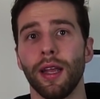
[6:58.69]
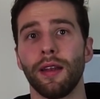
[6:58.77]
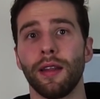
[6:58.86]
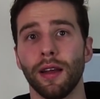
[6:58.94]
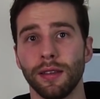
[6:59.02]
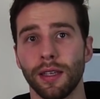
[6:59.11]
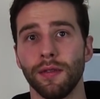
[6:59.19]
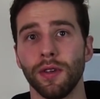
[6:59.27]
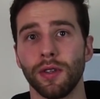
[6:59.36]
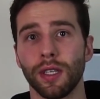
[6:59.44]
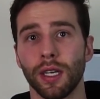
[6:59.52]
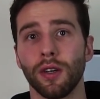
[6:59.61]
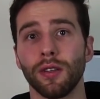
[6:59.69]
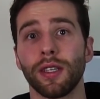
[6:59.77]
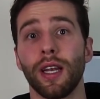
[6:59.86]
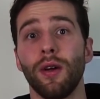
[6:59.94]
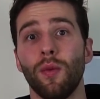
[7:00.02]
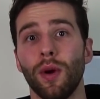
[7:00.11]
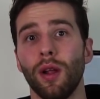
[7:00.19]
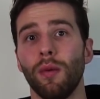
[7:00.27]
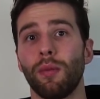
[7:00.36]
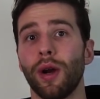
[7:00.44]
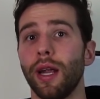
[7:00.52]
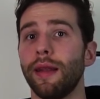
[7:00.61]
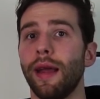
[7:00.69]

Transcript: It does give you signals, and it will break